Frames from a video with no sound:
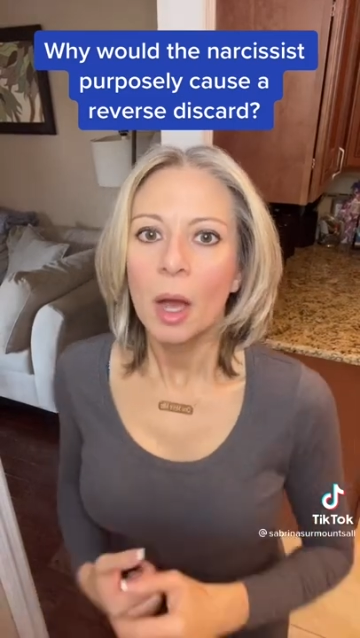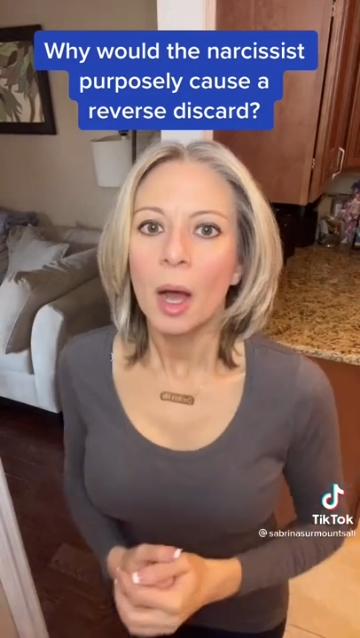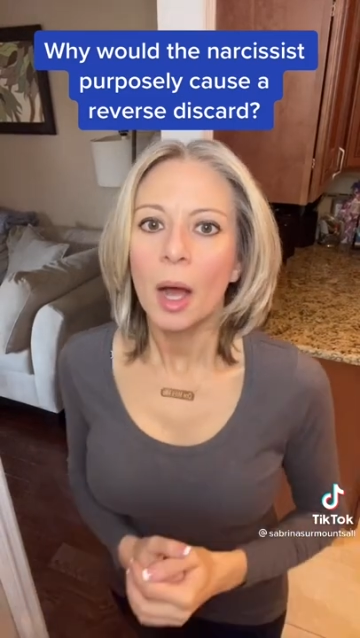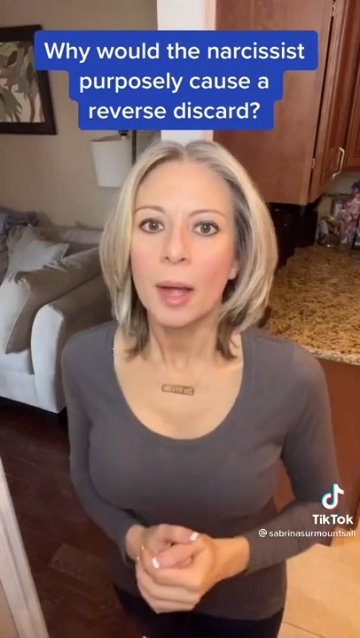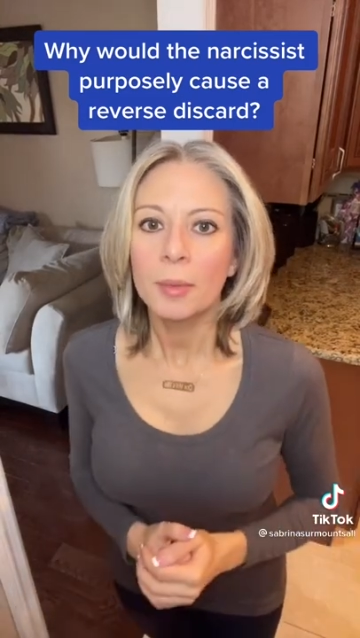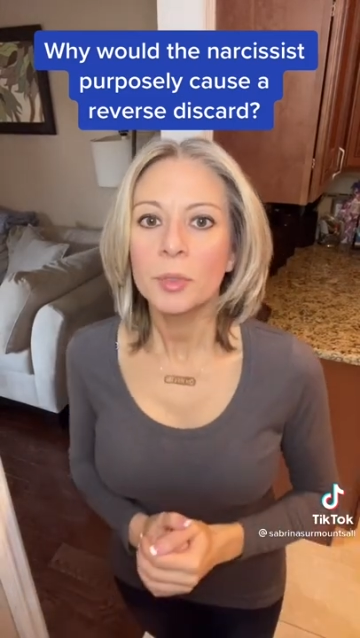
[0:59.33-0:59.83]

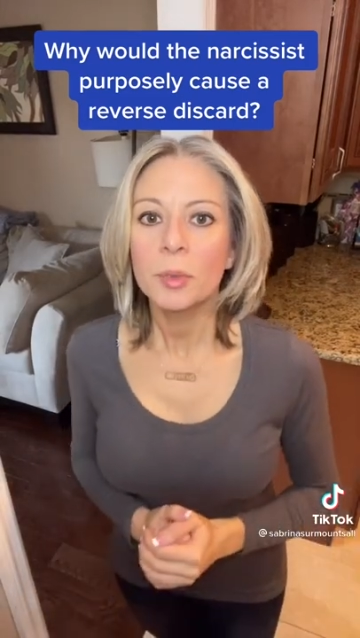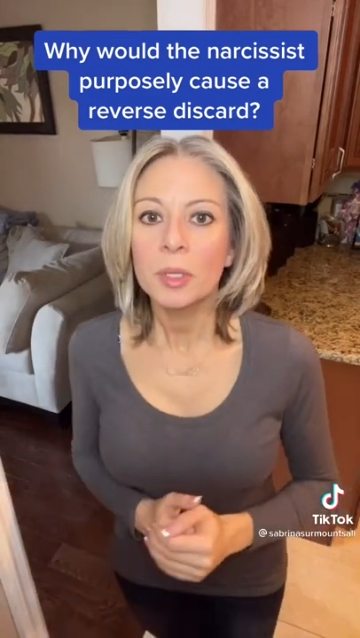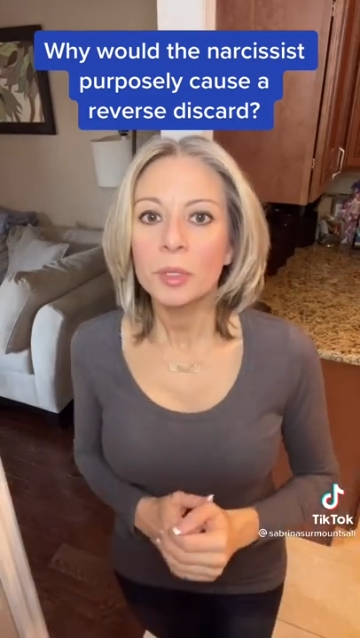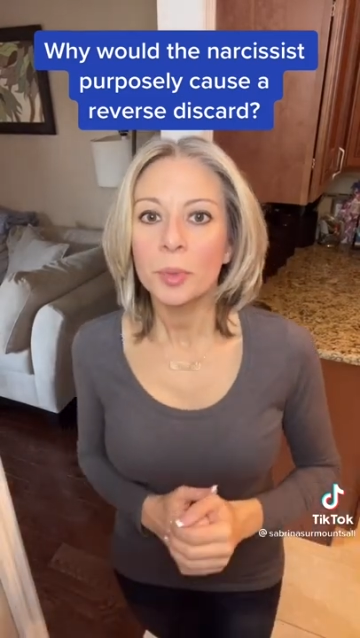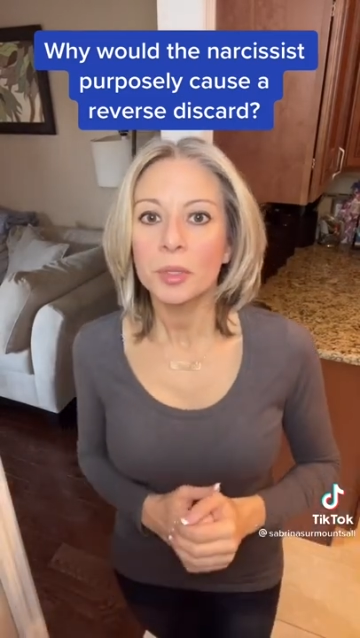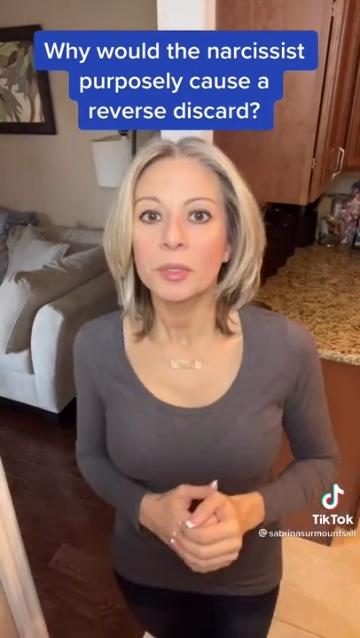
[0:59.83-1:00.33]
I was with
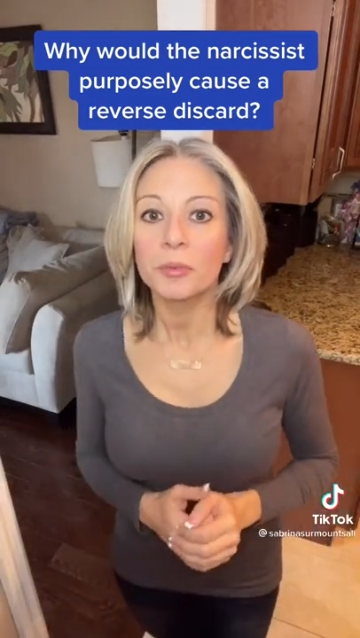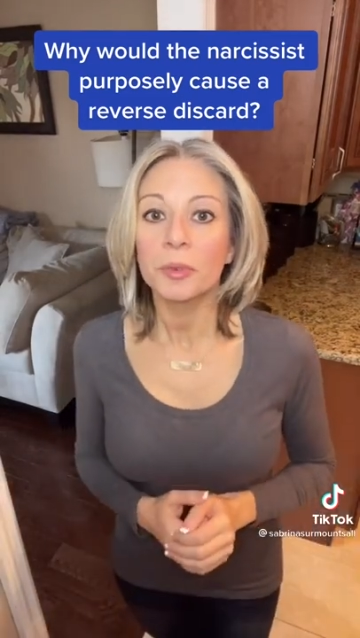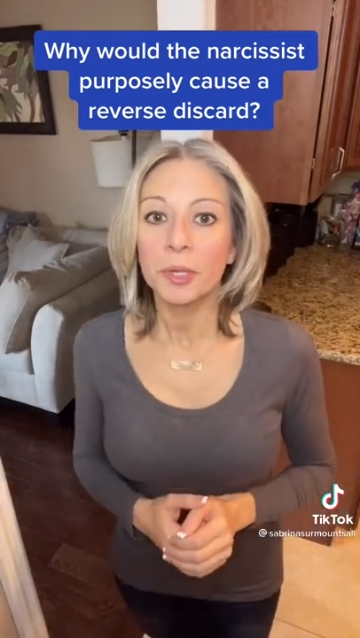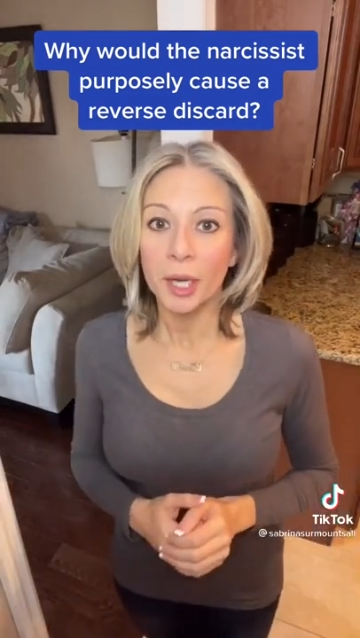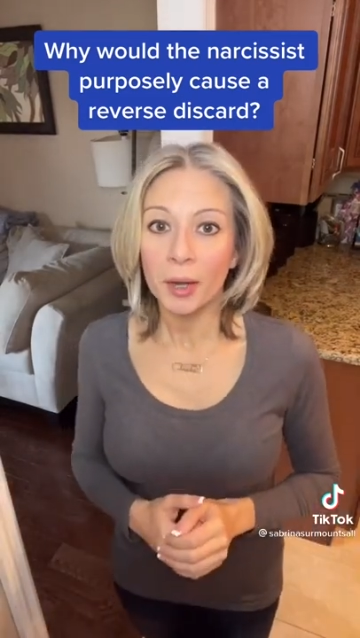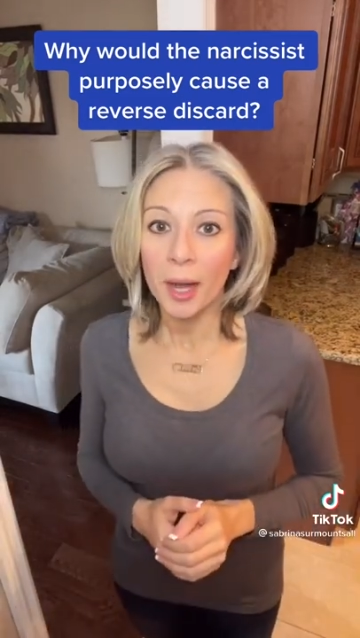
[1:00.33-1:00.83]
this person for
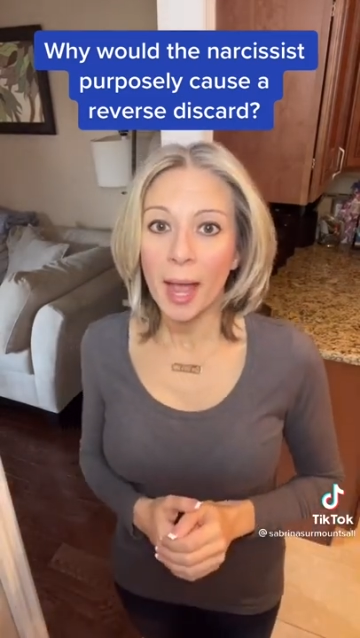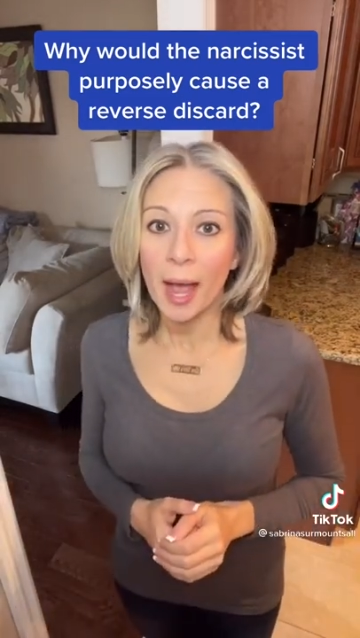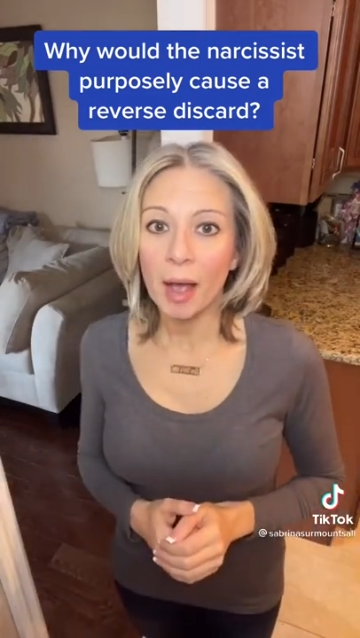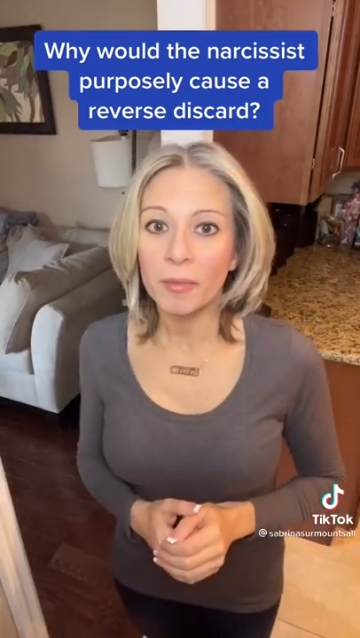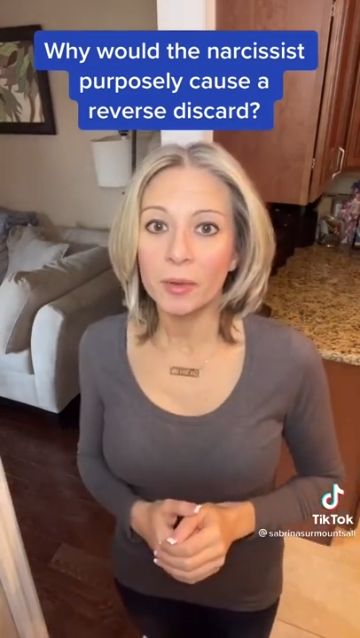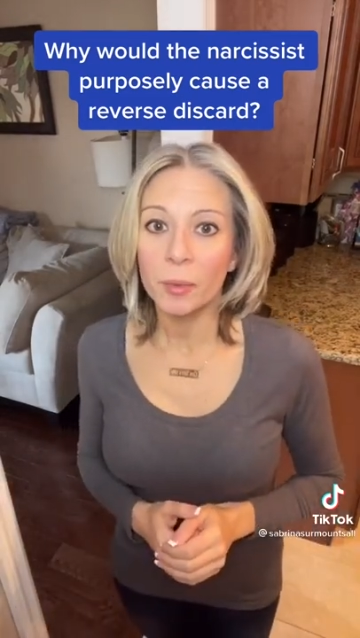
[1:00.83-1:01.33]
a year and a
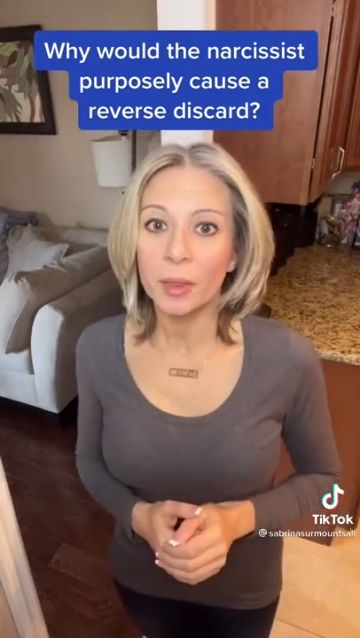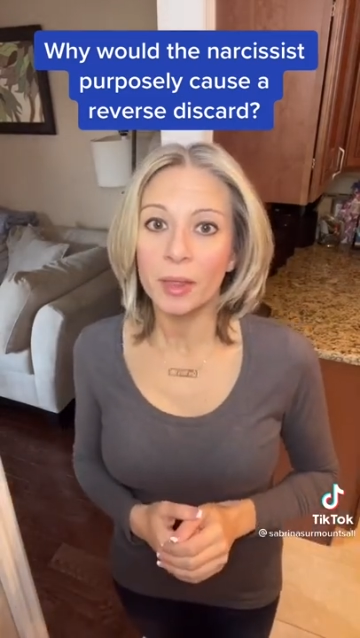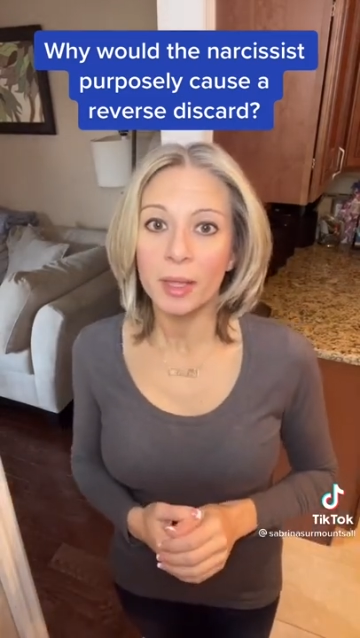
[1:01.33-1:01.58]
half and within